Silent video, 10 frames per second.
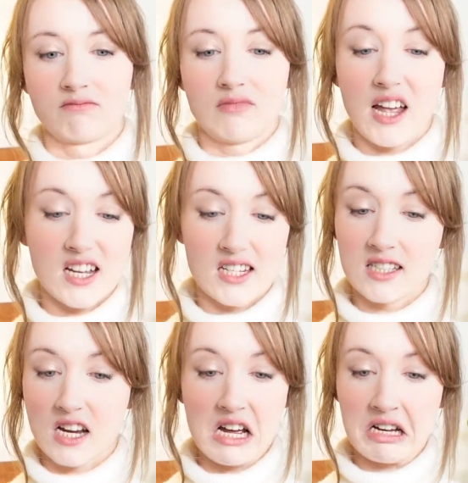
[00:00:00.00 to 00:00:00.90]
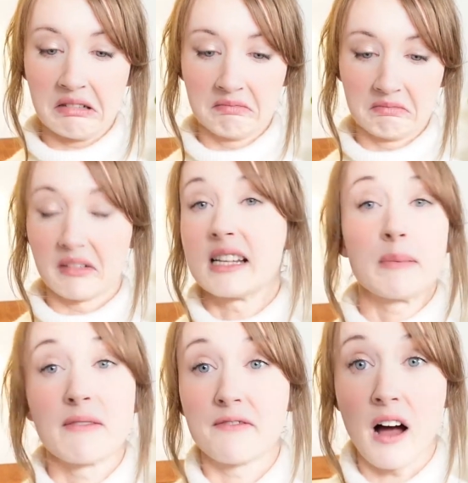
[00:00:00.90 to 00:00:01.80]
and it's
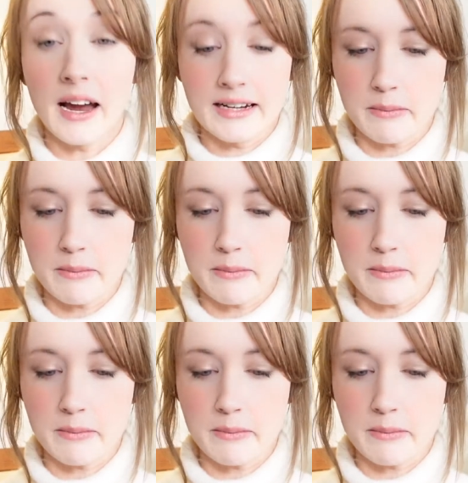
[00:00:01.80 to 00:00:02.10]
been fine.